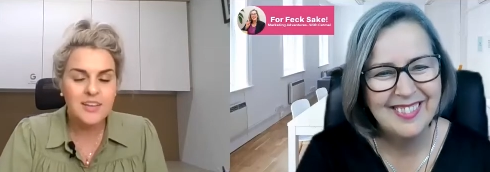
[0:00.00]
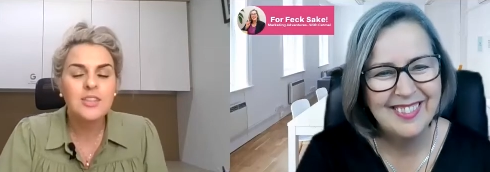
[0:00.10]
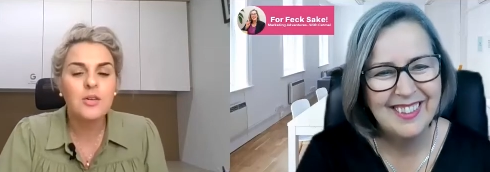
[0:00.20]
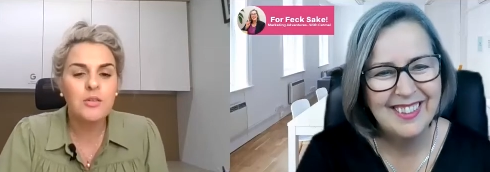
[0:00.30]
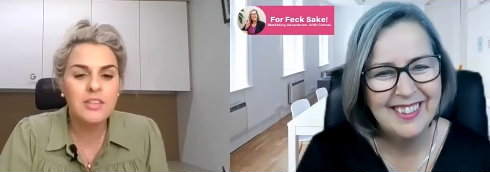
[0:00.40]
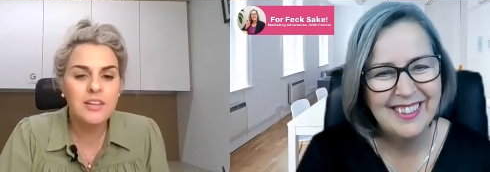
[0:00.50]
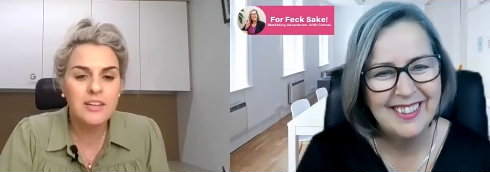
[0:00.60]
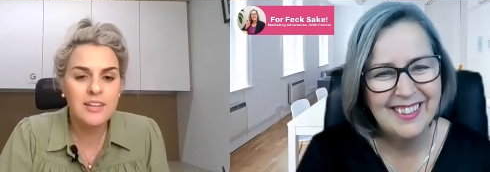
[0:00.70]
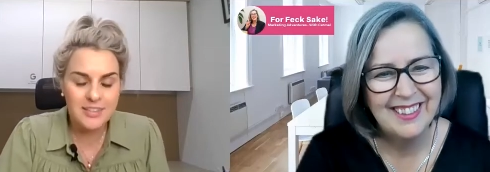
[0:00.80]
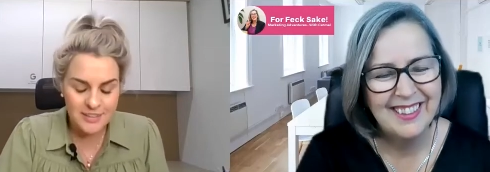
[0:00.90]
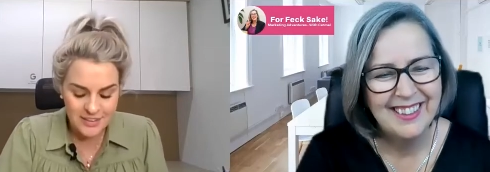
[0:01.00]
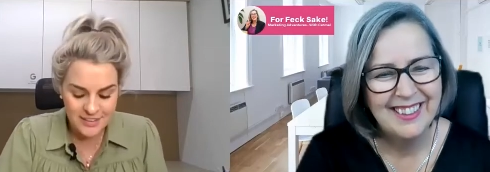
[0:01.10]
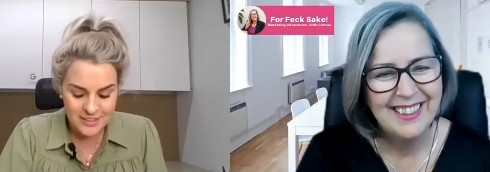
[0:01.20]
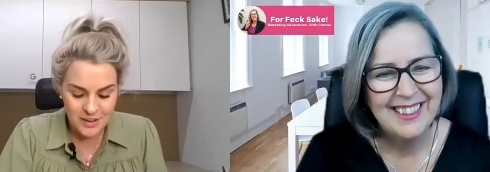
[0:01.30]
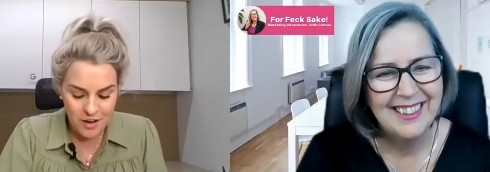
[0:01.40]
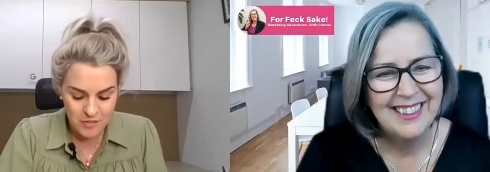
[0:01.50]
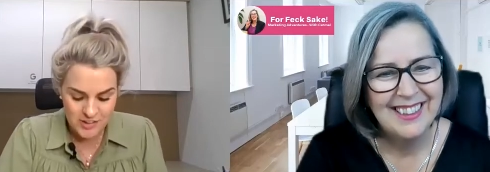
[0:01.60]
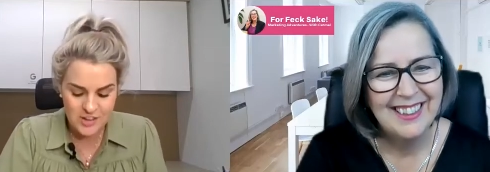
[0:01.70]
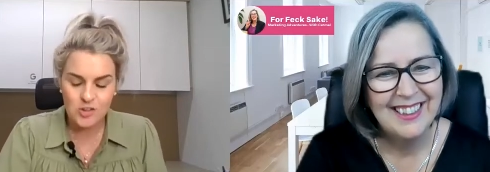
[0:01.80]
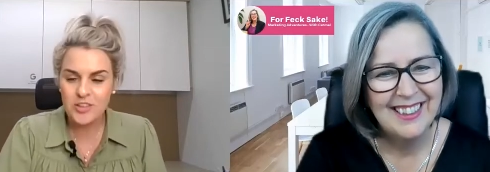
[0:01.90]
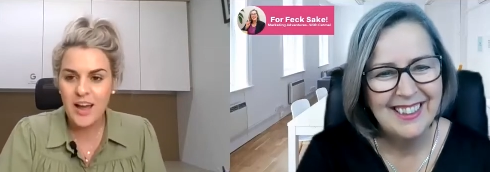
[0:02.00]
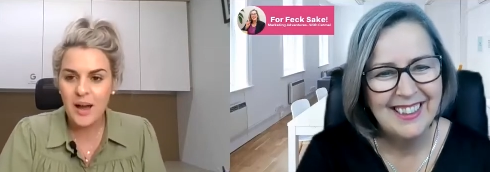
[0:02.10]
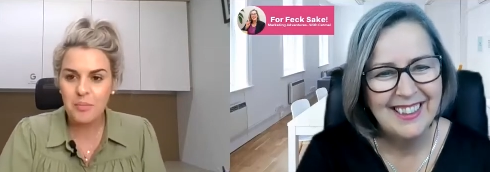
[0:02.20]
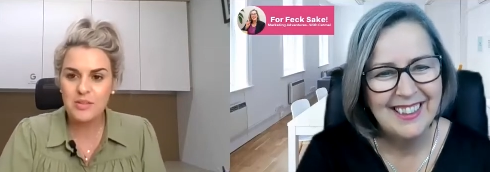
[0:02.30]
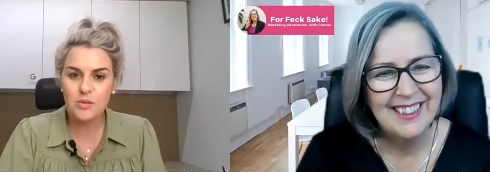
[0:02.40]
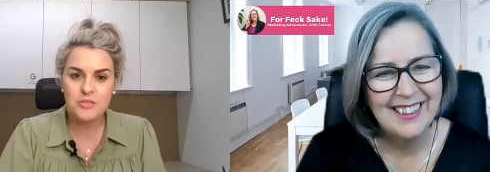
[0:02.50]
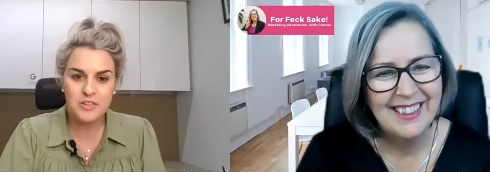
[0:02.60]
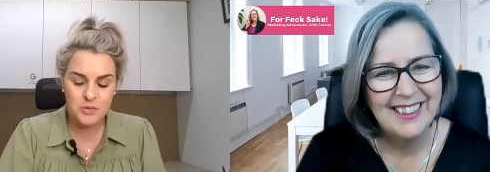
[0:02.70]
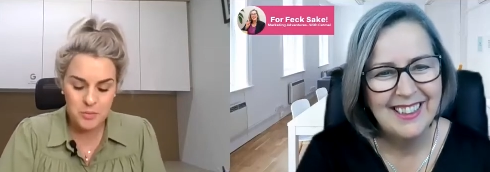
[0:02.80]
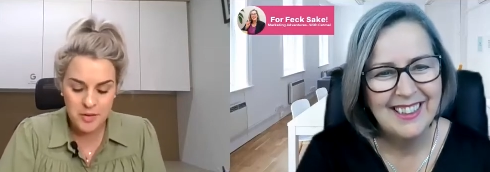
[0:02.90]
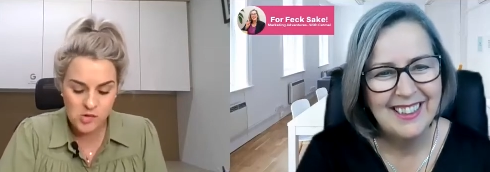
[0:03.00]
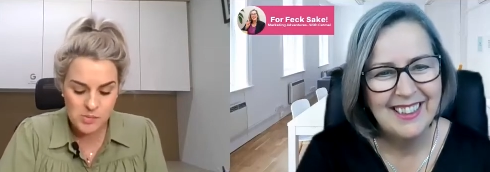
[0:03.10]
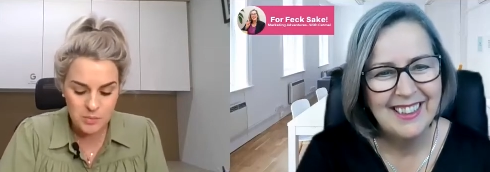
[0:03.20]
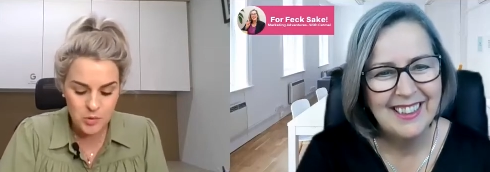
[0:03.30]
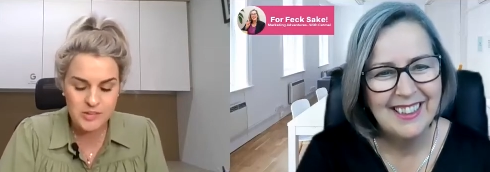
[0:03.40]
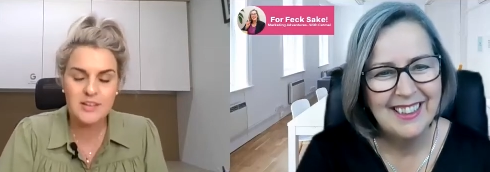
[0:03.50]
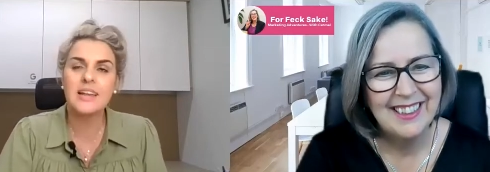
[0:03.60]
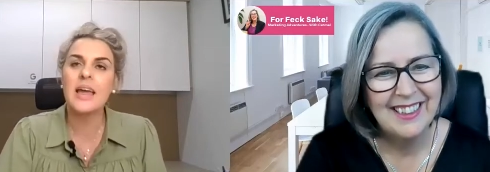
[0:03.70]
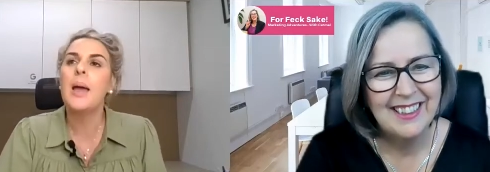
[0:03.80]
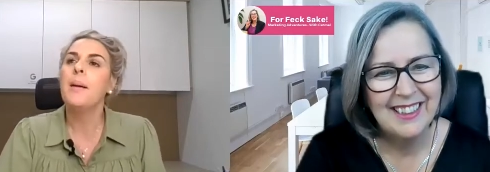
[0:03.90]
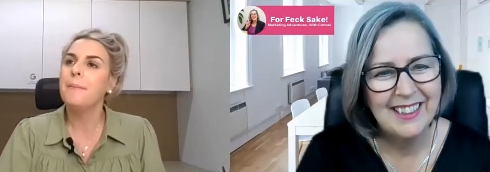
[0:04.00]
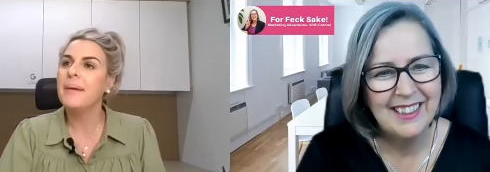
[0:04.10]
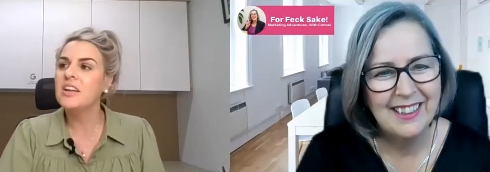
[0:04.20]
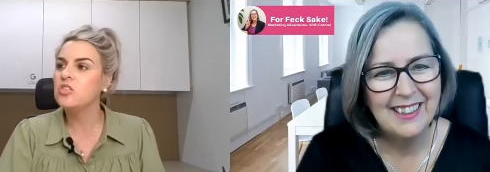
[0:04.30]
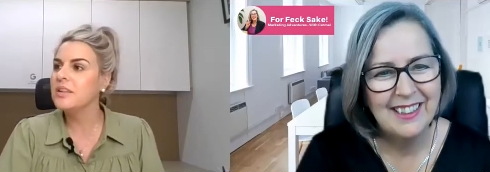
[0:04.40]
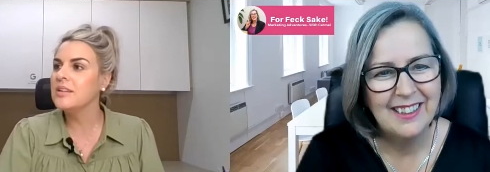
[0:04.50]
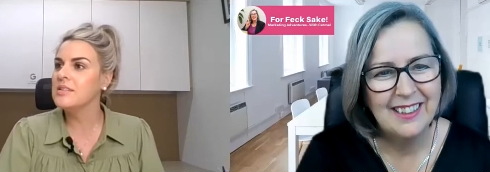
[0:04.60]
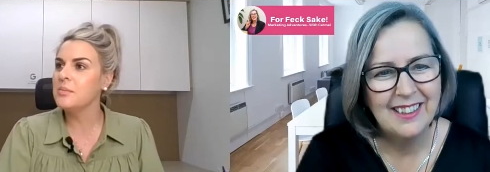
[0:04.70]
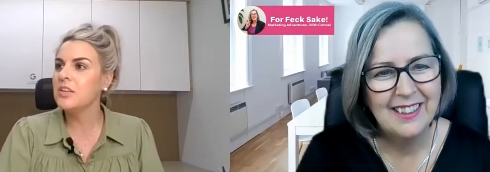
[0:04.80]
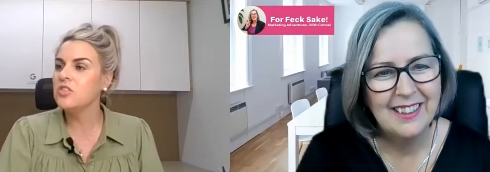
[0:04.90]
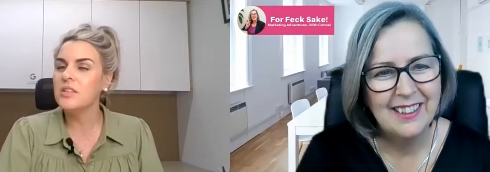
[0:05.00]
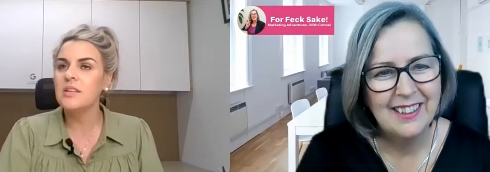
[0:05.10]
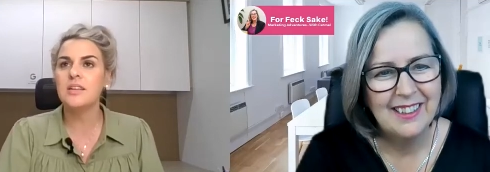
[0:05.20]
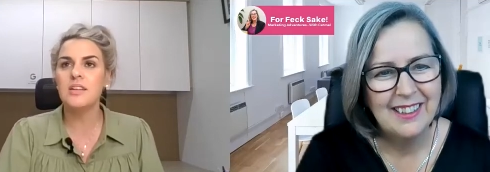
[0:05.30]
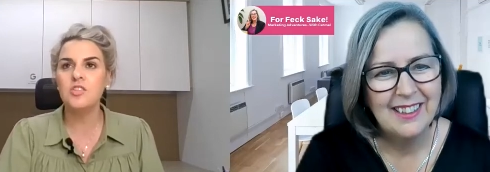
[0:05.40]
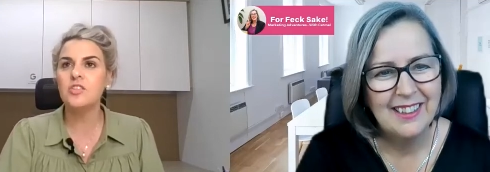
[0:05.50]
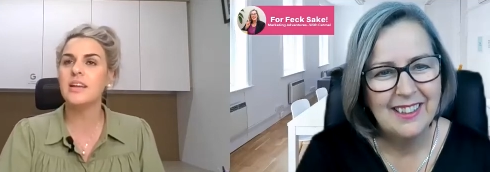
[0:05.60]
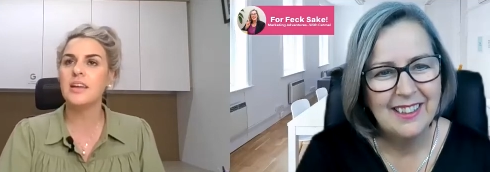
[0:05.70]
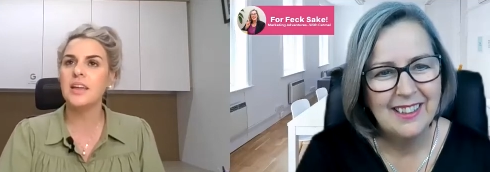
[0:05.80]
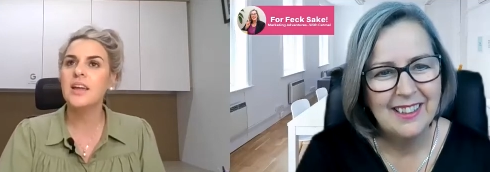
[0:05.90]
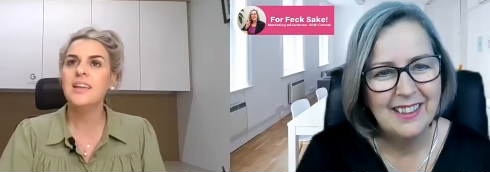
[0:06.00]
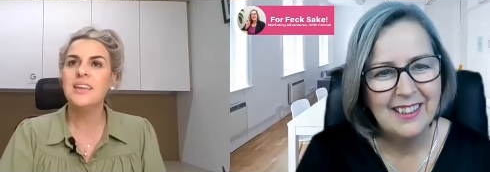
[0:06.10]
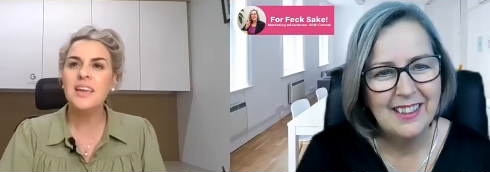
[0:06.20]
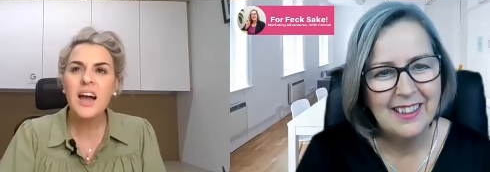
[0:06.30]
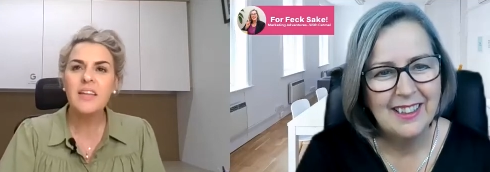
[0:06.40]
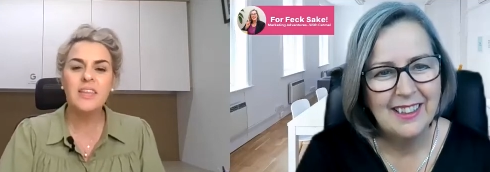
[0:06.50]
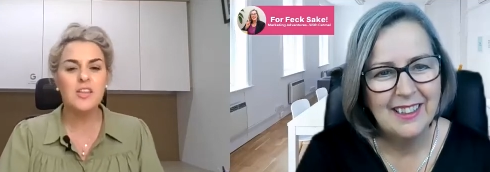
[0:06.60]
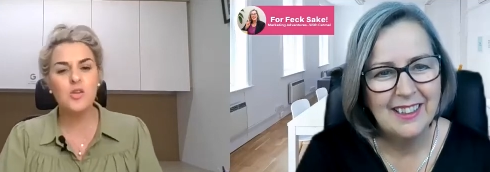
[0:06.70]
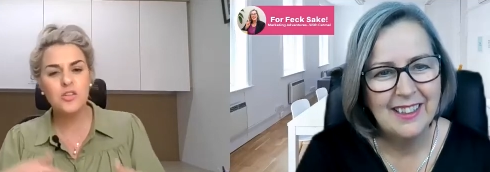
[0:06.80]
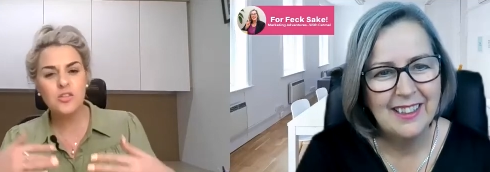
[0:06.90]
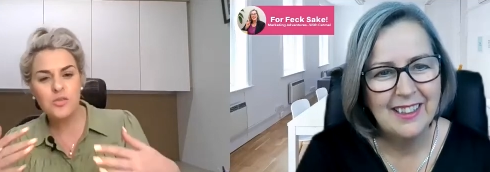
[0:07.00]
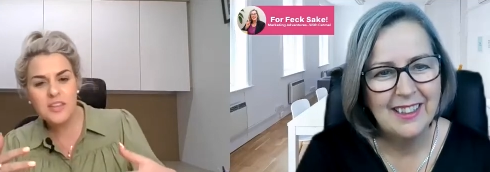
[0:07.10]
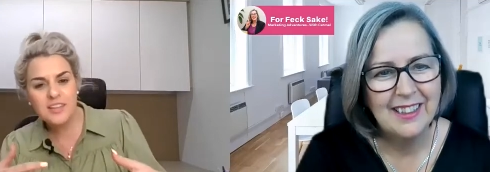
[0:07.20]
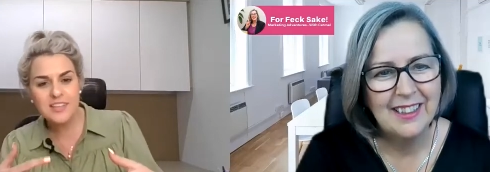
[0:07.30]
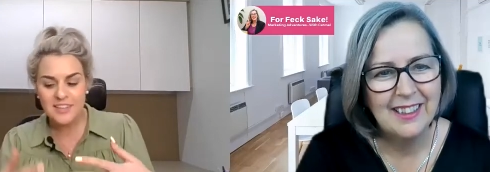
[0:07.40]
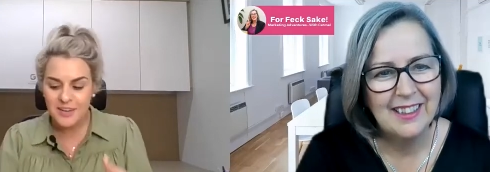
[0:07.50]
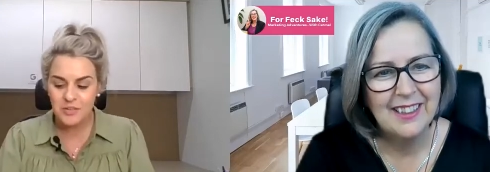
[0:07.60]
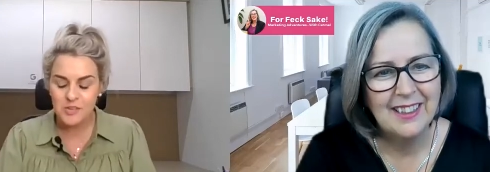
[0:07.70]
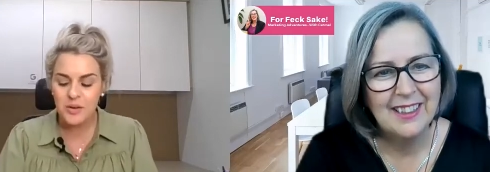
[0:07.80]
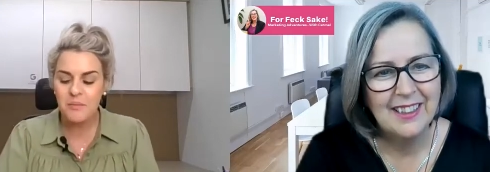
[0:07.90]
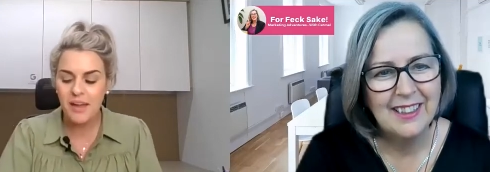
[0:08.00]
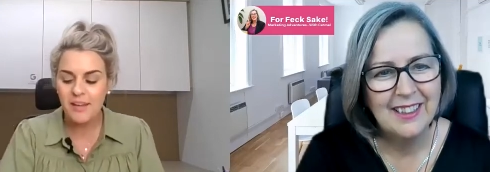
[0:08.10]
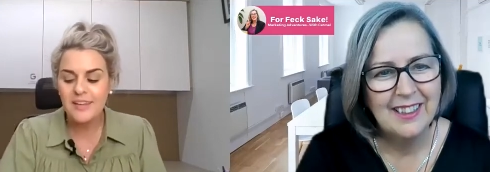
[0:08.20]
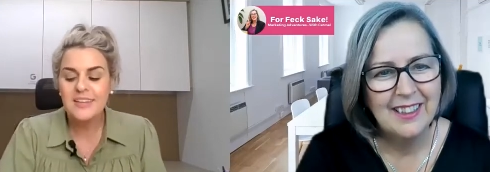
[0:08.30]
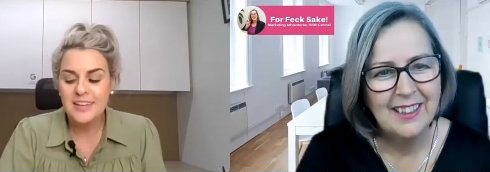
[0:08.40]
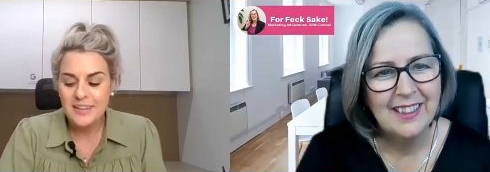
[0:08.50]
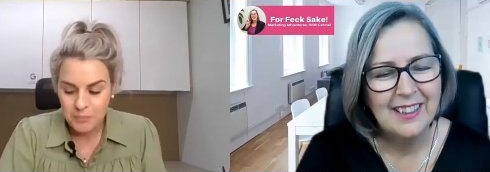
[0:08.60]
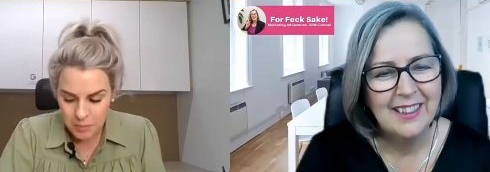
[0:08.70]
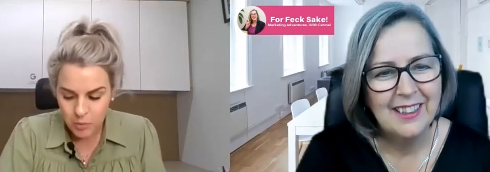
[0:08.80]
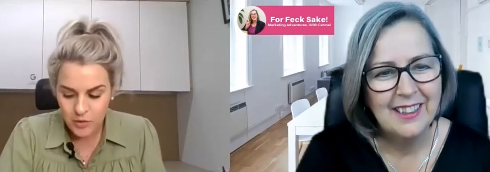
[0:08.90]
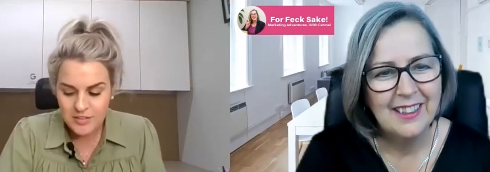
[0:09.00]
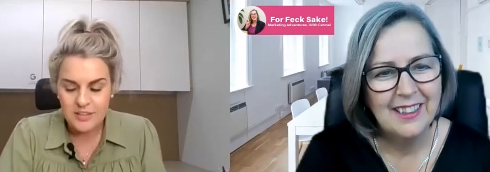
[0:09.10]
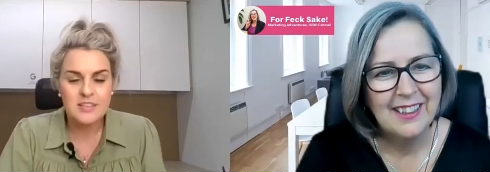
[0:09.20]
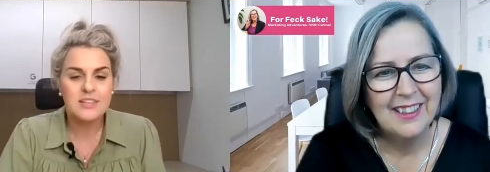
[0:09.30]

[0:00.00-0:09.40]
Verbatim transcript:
Speaker 1: the, the, the, the conversation that happens over dinner with my husband most nights, like, imagine this, imagine this. And he's just like, yeah, and then you can do this and that. So, anyway, my point is